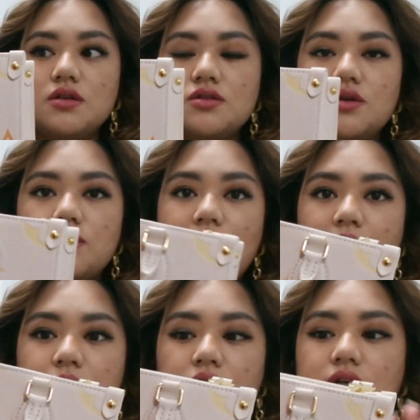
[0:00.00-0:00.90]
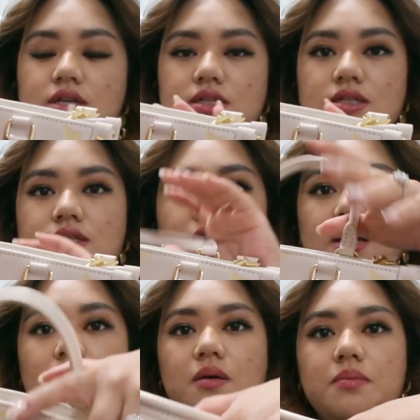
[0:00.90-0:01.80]
so that part doesn't
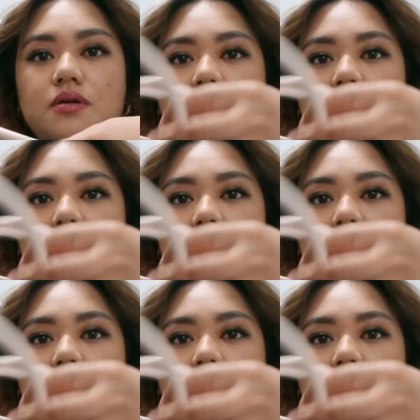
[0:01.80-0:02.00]
stick up